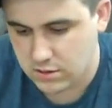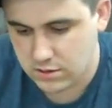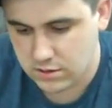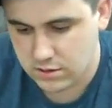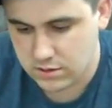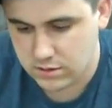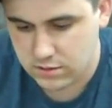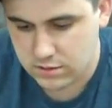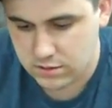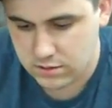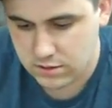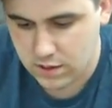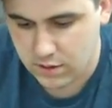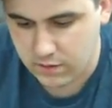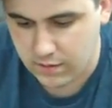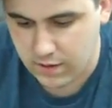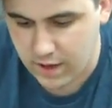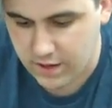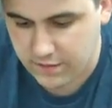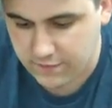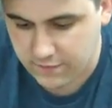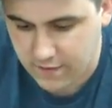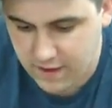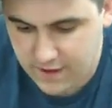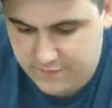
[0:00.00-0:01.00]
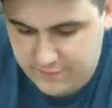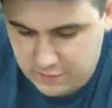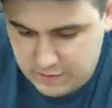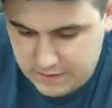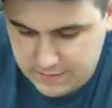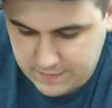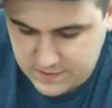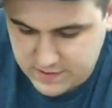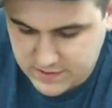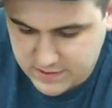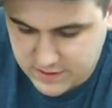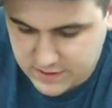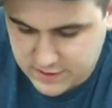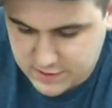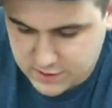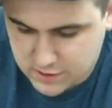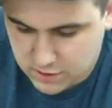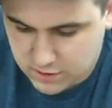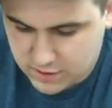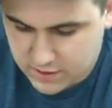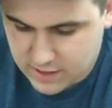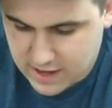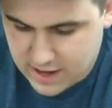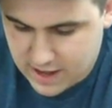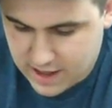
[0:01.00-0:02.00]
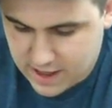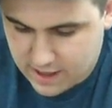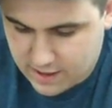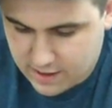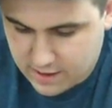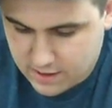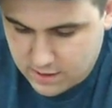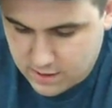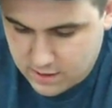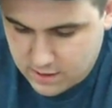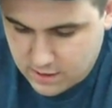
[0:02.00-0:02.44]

Okay. Okay, so heavy weapons list you're looking at.